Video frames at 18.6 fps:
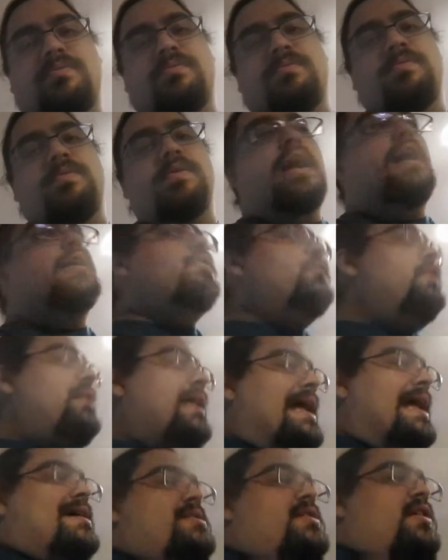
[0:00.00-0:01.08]
we're not going
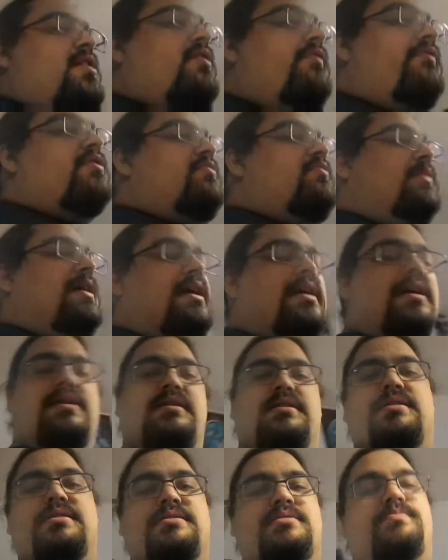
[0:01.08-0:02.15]
like actually over the
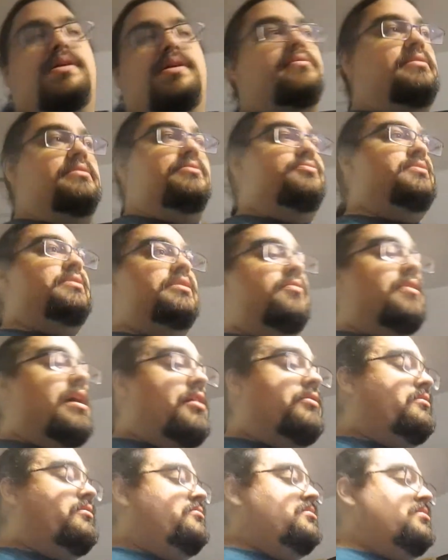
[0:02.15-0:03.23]
weekend because apparently it's really
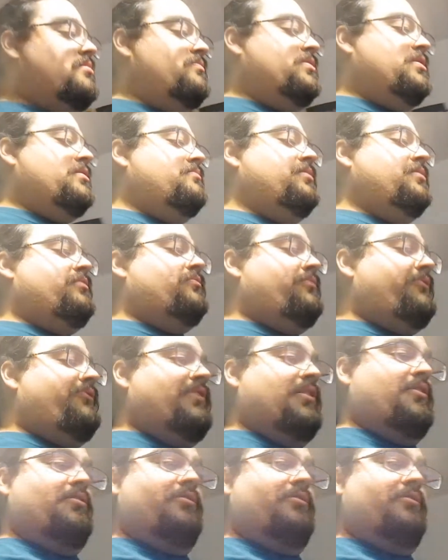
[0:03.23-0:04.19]
crowded or something. But we figure